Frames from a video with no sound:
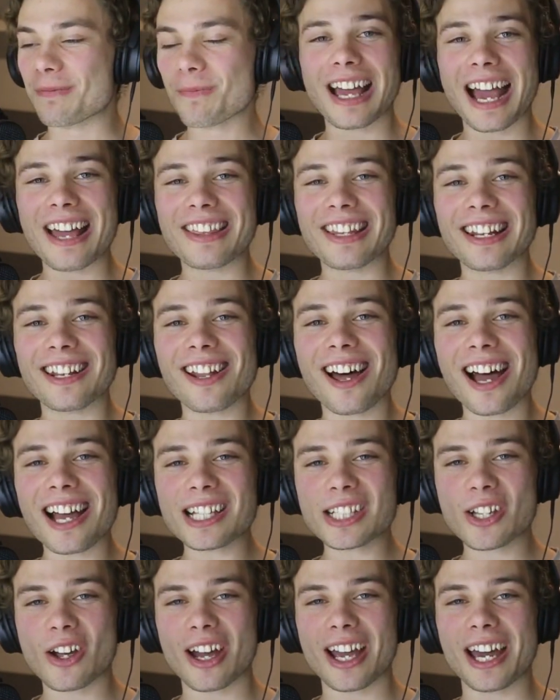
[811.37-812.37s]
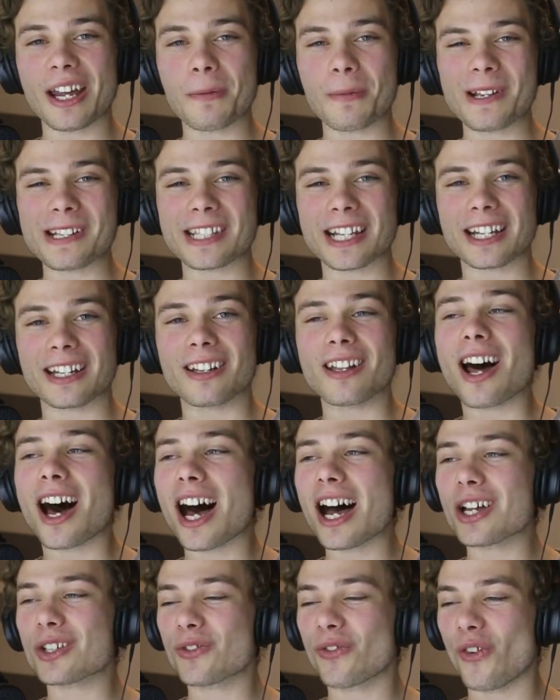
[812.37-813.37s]
And the last guy had a piece of
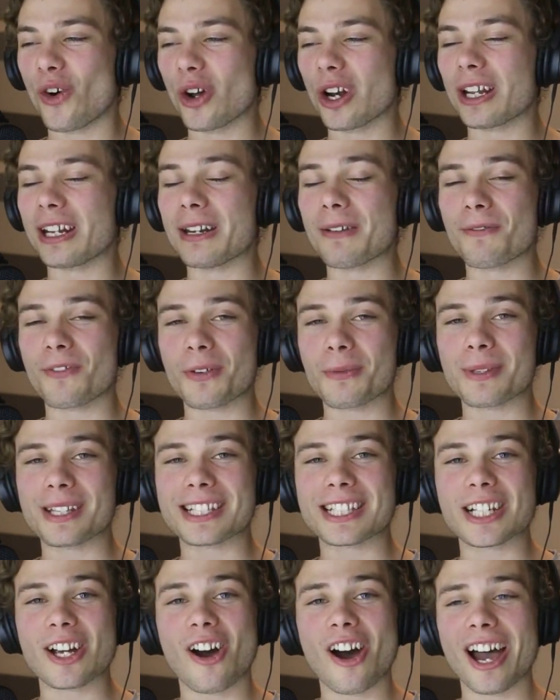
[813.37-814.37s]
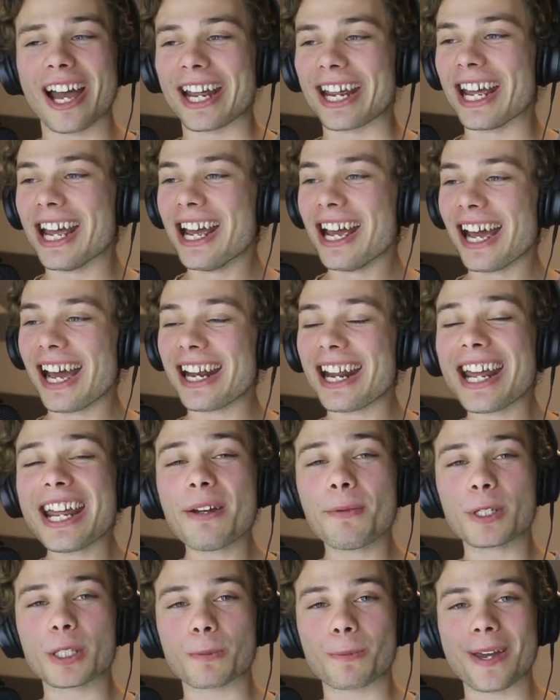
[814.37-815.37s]
glass fall on him from the sky, and he
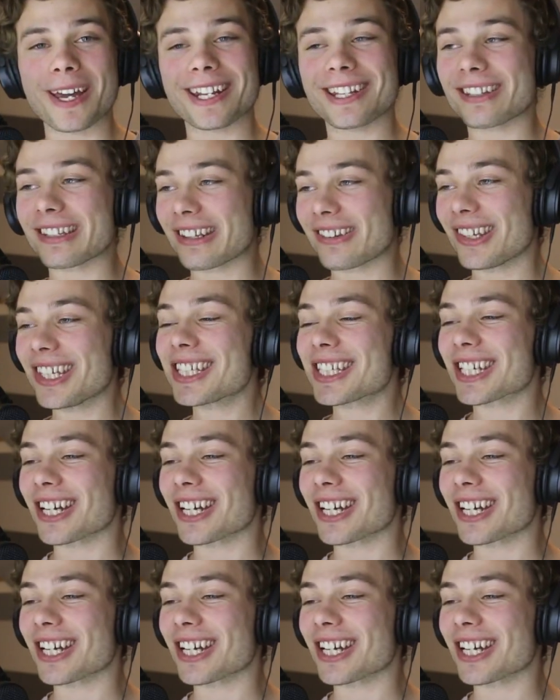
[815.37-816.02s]
was better than this